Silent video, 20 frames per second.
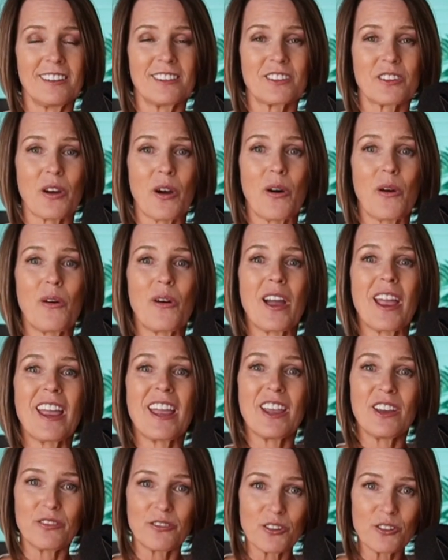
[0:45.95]
So
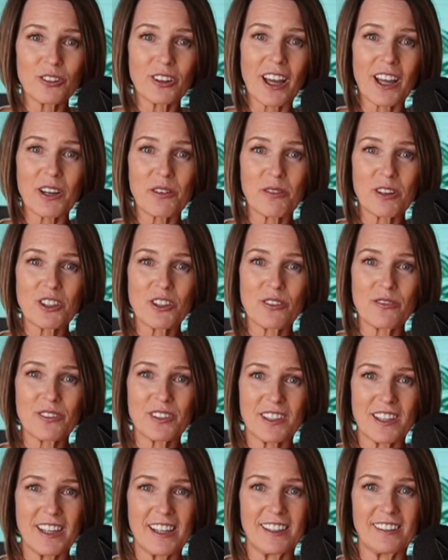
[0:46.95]
if you like what you've
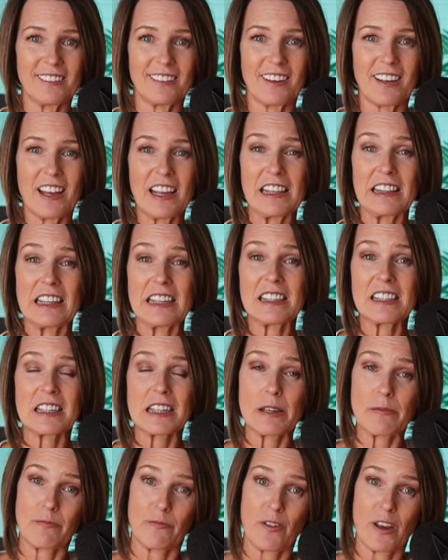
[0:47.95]
seen in these
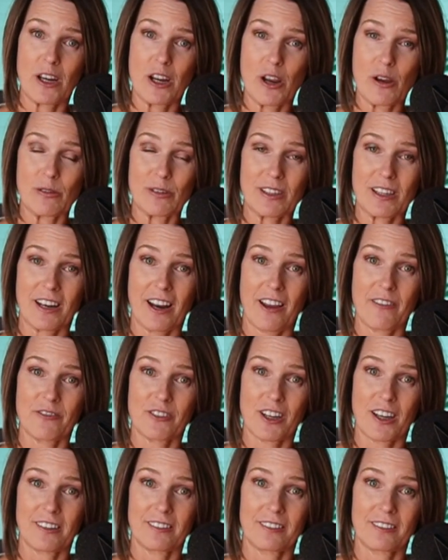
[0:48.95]
tip videos that
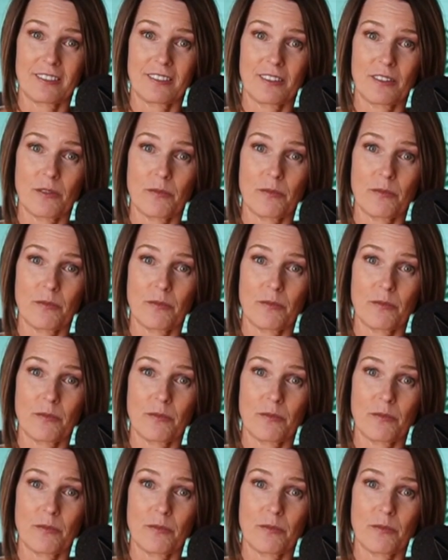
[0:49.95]
I've done,